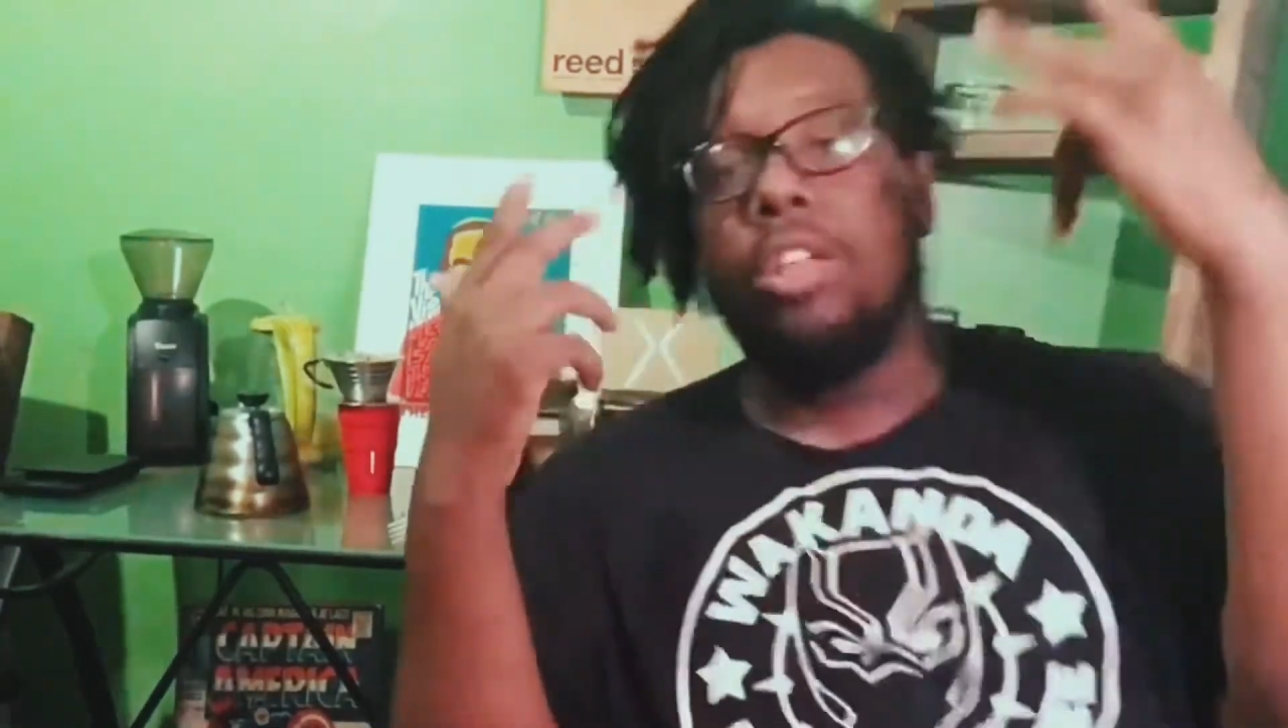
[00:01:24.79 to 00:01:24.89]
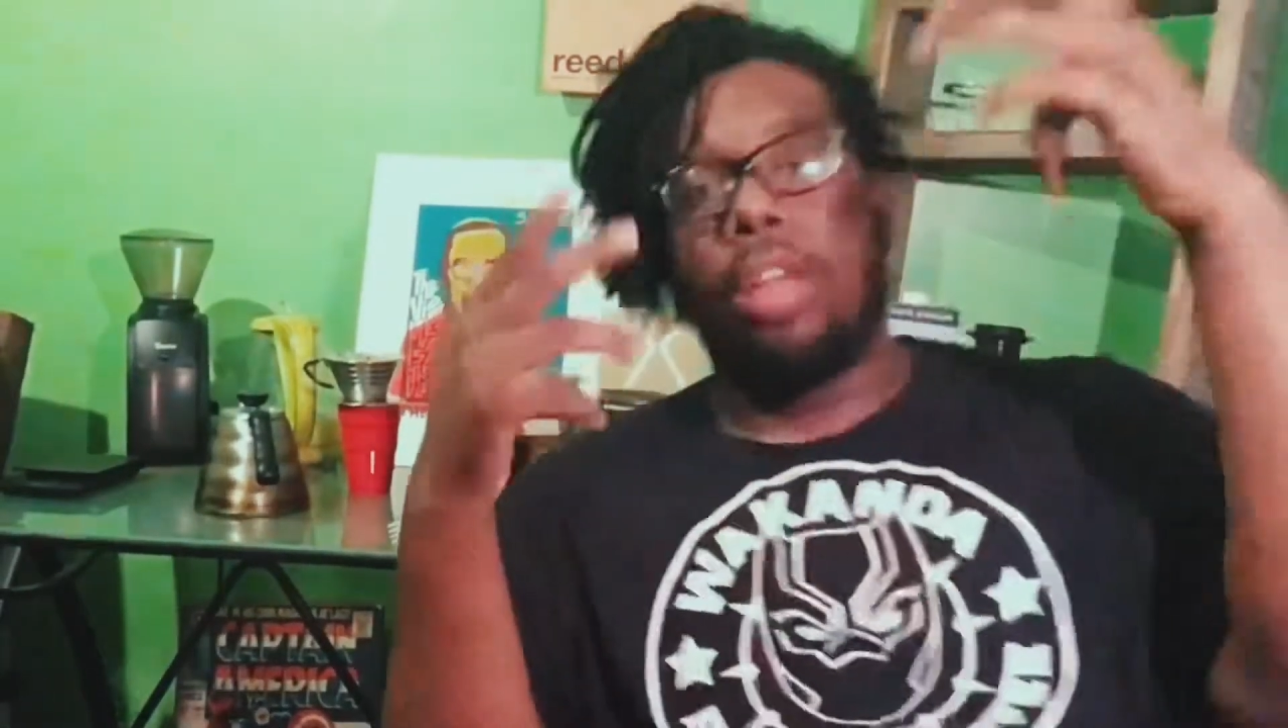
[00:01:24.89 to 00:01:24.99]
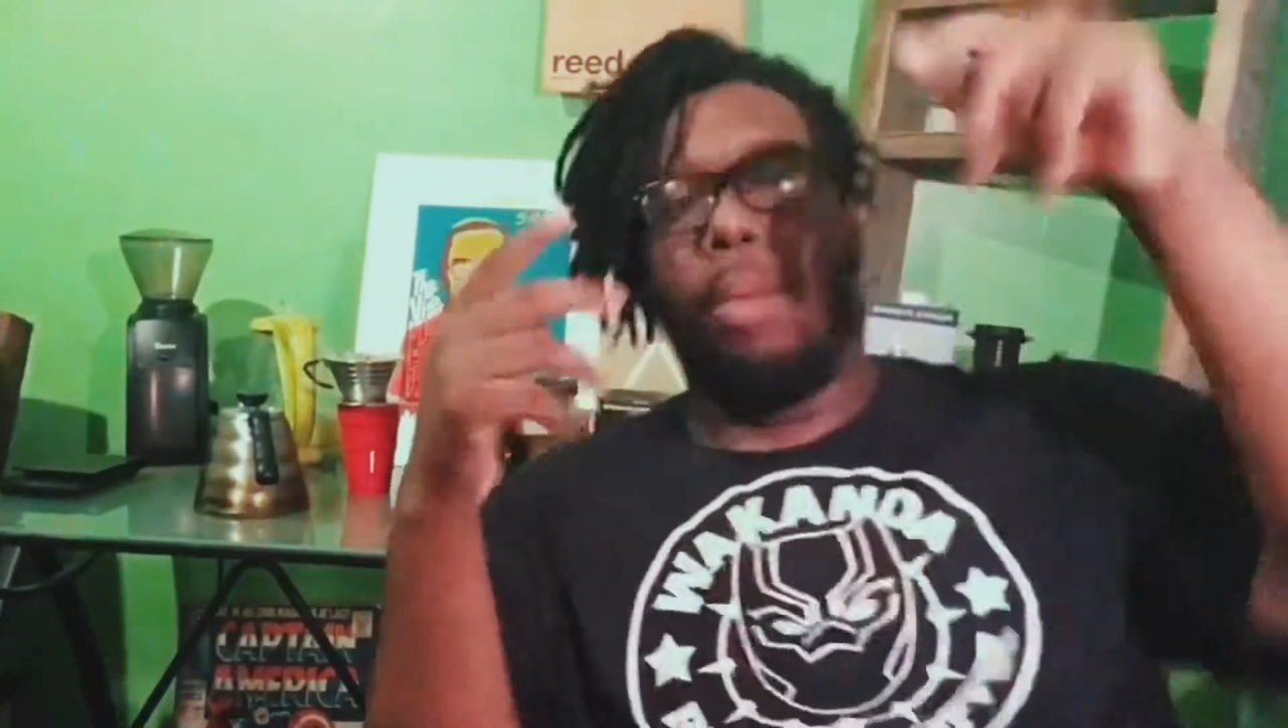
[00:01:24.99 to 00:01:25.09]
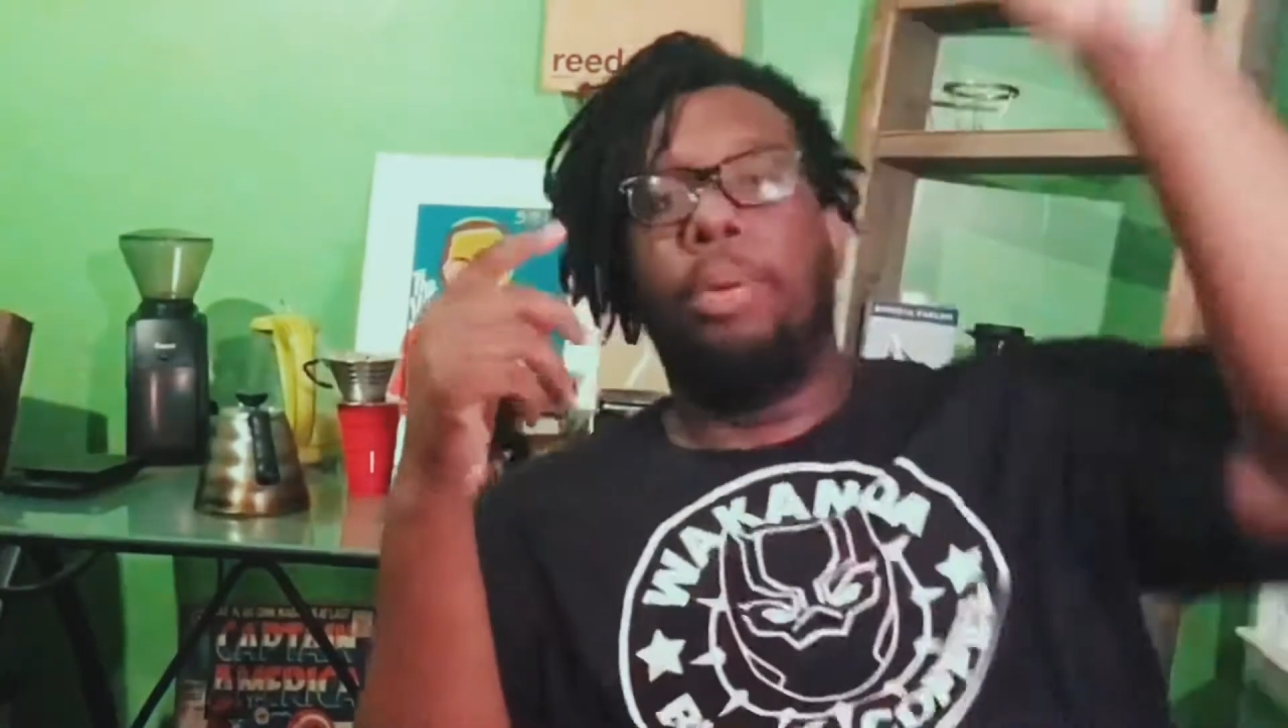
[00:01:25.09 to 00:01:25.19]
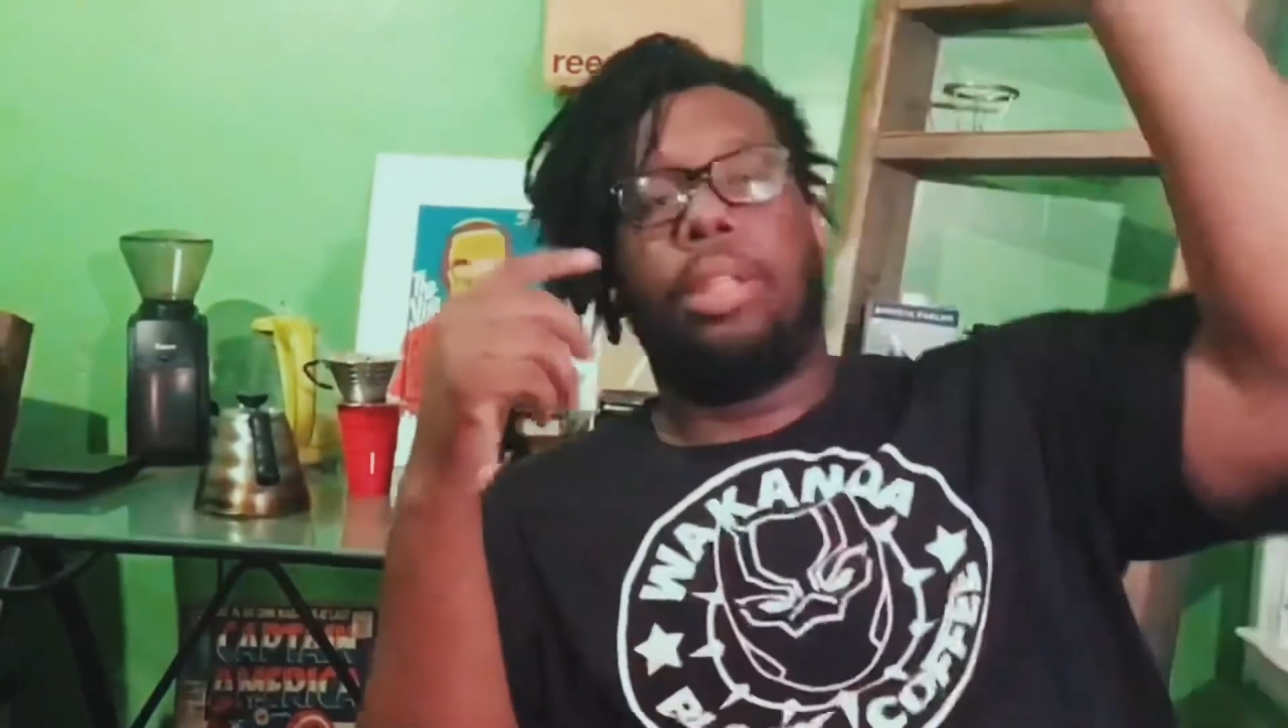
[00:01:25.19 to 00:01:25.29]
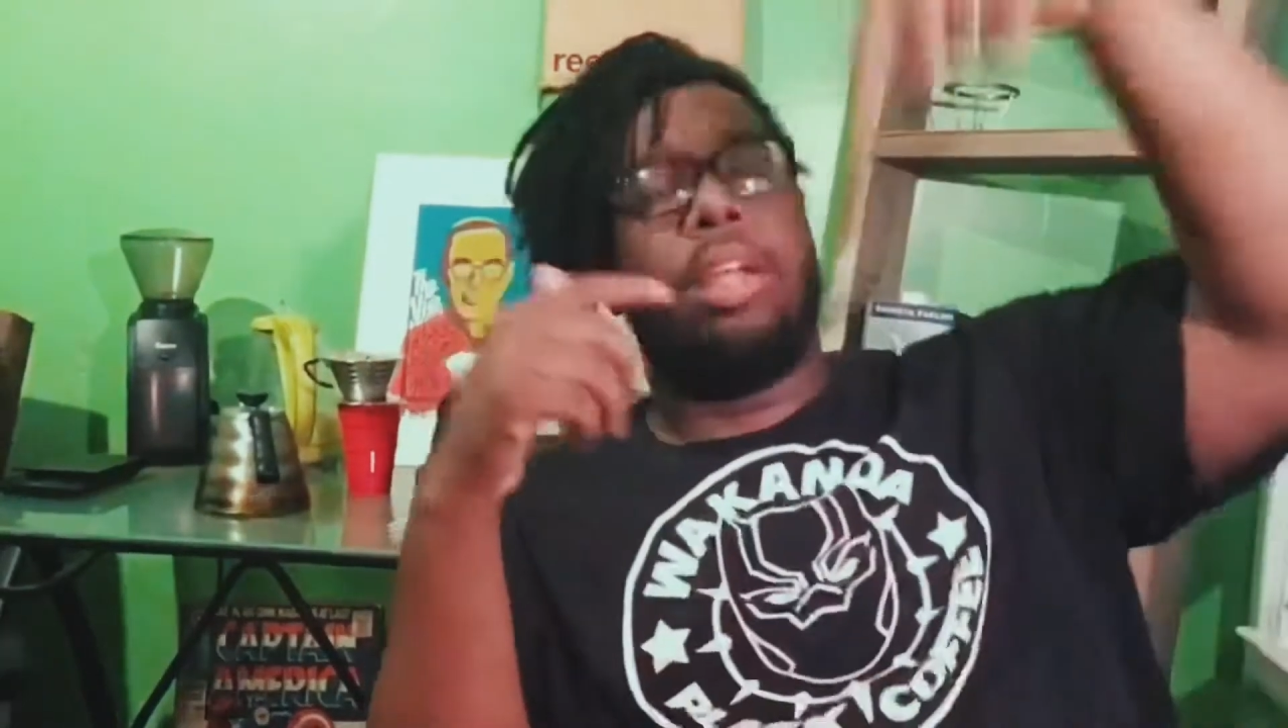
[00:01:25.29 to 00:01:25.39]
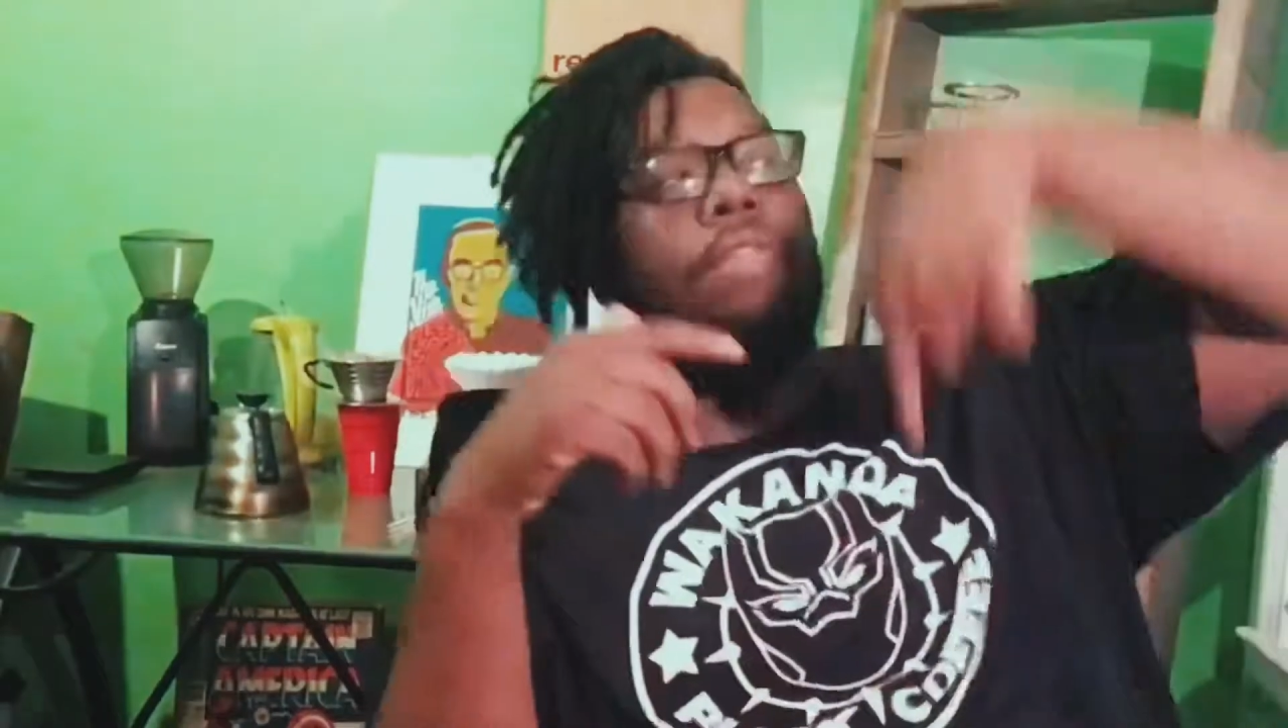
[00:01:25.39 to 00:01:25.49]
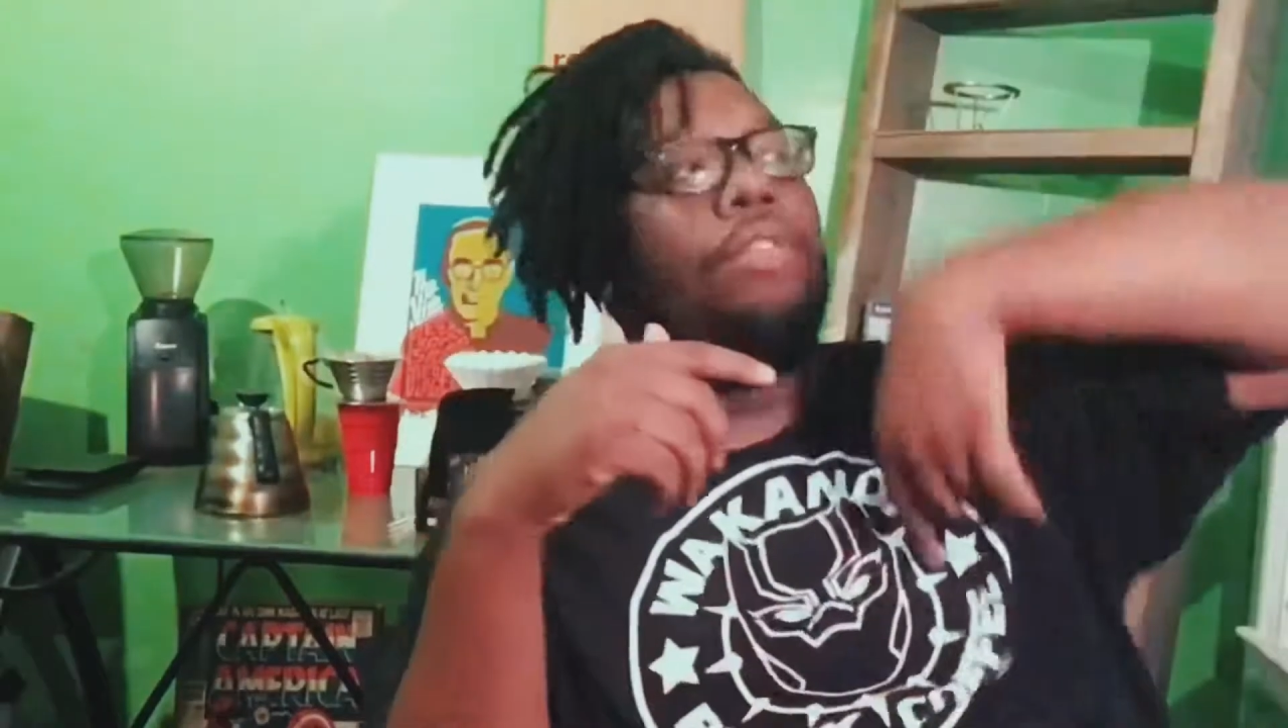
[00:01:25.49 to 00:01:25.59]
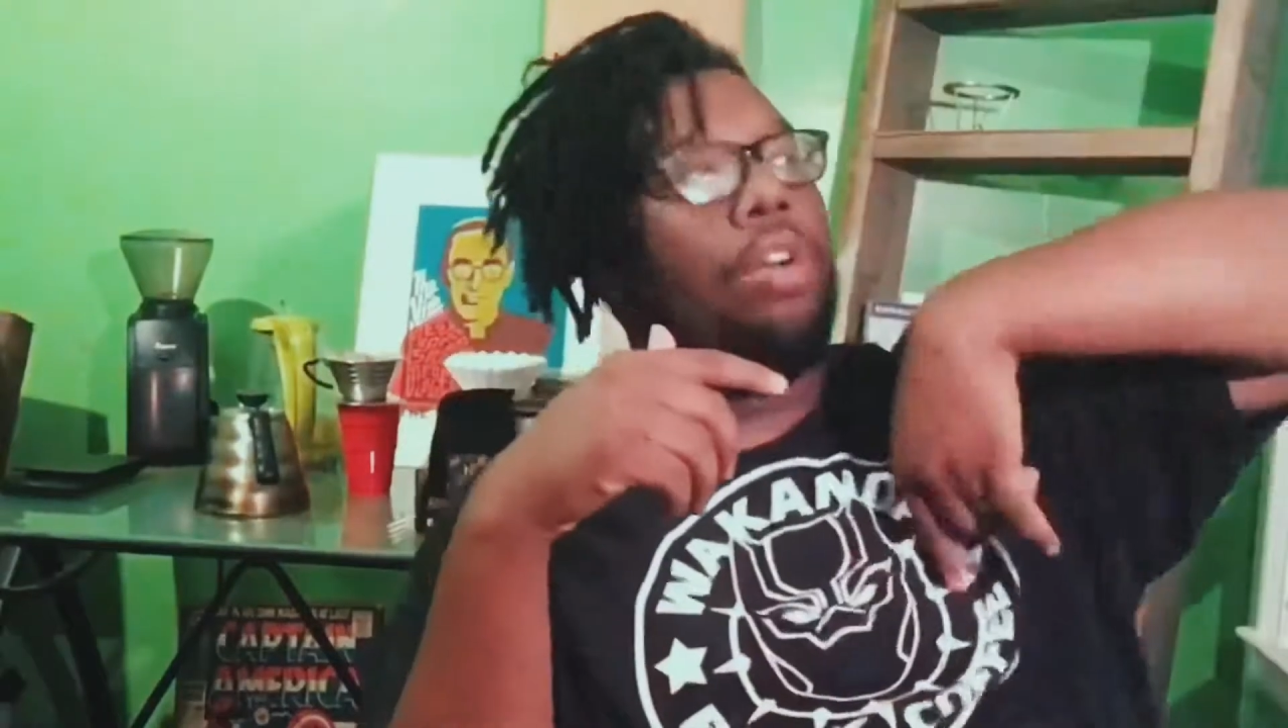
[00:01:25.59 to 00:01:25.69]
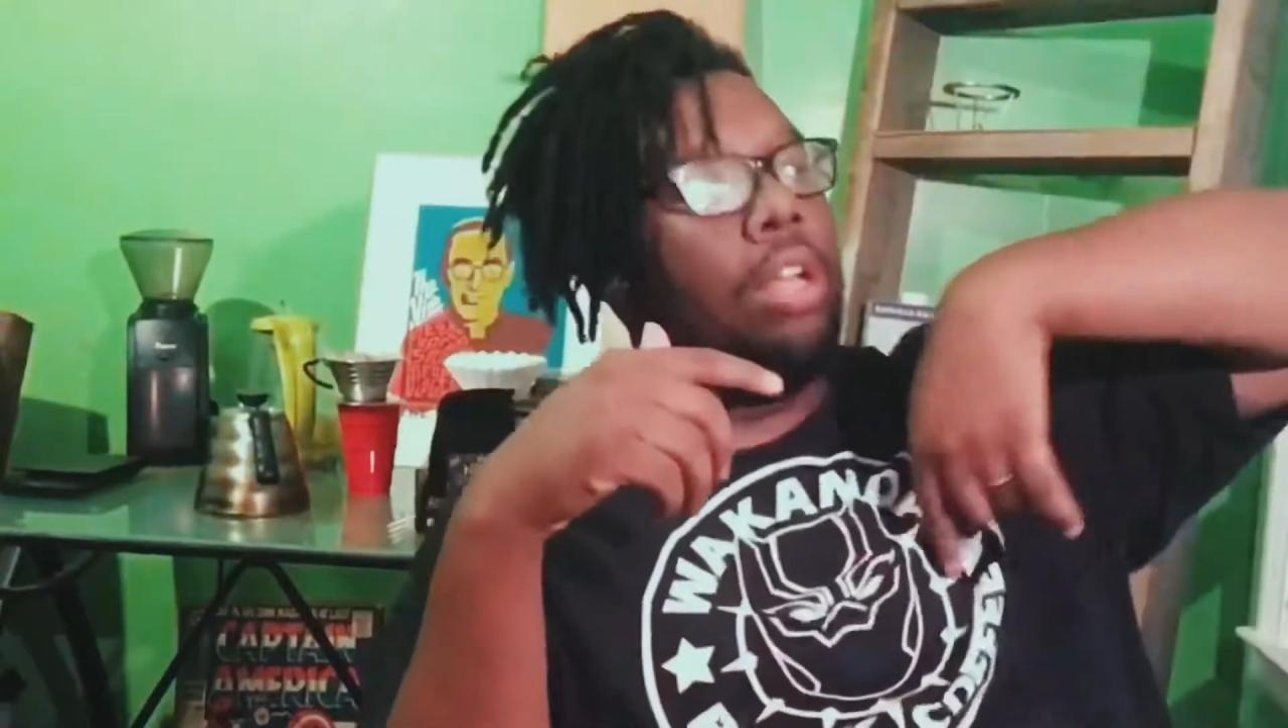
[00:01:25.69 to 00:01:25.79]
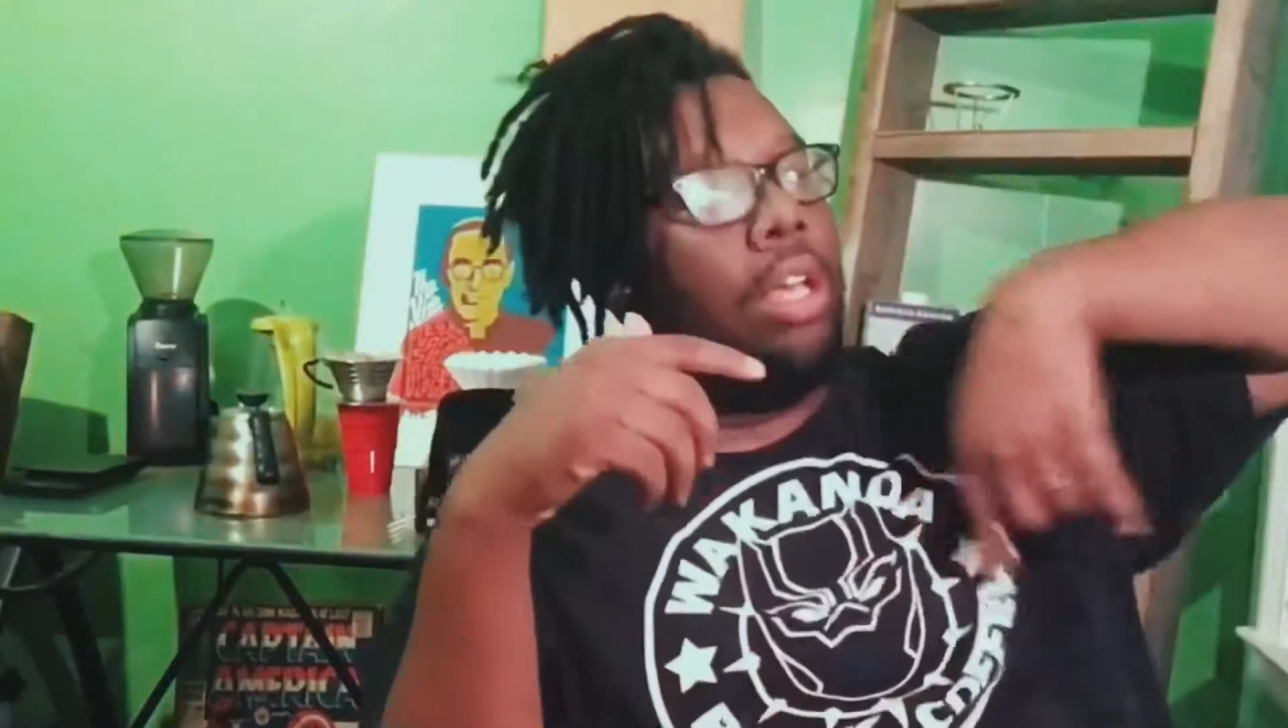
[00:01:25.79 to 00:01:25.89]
So I'll put their info